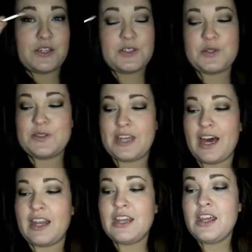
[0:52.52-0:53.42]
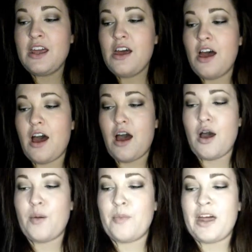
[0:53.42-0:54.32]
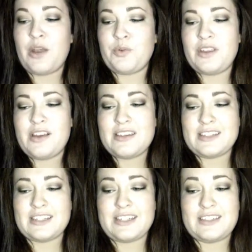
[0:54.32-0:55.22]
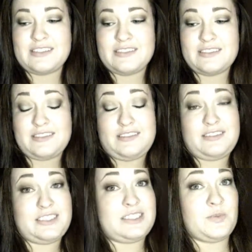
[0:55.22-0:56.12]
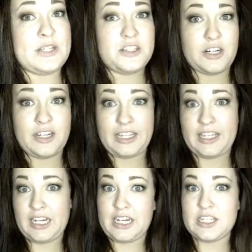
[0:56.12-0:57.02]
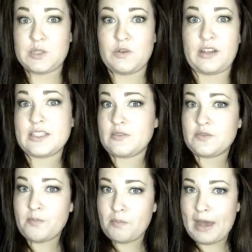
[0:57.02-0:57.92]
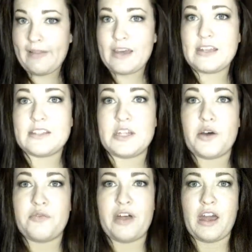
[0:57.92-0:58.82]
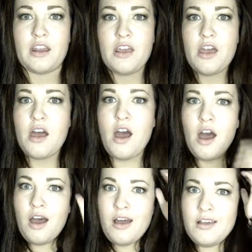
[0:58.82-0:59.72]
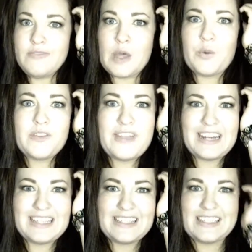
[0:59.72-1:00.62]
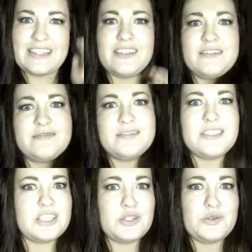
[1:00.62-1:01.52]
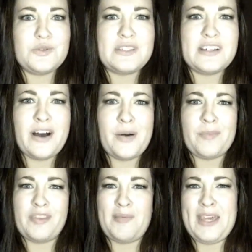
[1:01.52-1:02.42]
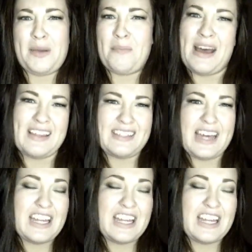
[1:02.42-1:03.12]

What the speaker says: I used to use that, and I realized like when I started like getting into it because of ballet and stuff that they weren't that easy to use. They make a mess.